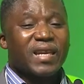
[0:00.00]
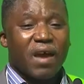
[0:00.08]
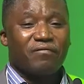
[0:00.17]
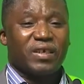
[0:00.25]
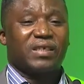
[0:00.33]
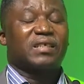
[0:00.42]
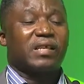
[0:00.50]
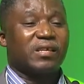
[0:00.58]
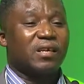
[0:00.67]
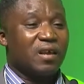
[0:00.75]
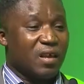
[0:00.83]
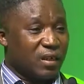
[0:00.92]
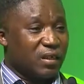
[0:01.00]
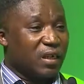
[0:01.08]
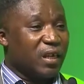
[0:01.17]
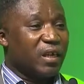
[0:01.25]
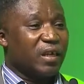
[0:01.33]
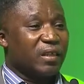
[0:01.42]
diversity,
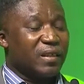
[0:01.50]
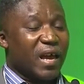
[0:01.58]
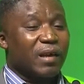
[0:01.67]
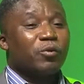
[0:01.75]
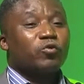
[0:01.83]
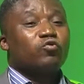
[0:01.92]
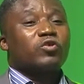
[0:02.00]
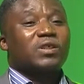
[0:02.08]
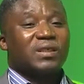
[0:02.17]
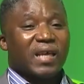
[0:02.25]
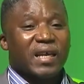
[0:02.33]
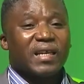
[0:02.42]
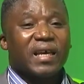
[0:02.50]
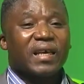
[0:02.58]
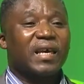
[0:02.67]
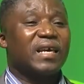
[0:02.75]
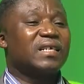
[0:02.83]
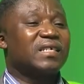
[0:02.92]
they are able to stand
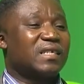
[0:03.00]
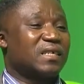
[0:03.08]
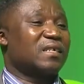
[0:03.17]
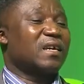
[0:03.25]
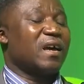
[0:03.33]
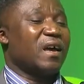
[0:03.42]
against